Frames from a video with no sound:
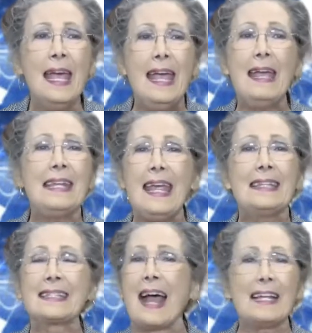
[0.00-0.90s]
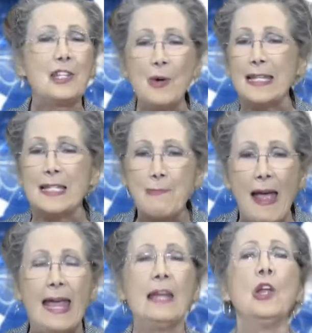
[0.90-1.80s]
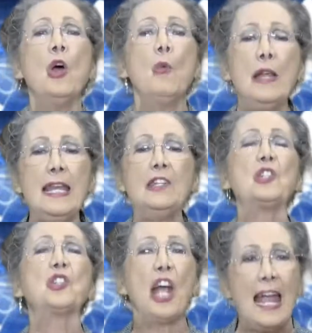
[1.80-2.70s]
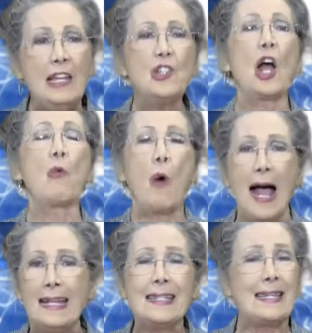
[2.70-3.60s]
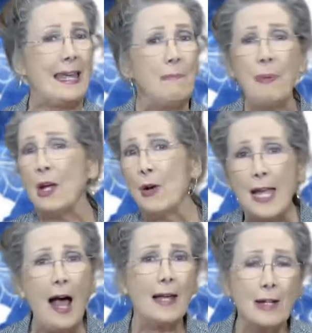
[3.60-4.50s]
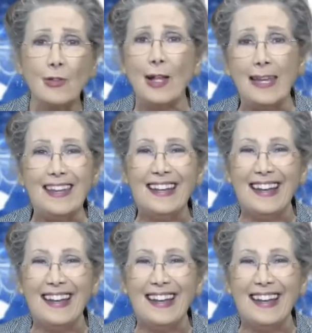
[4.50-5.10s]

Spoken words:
It's got to expand. We need to change our wineskin periodically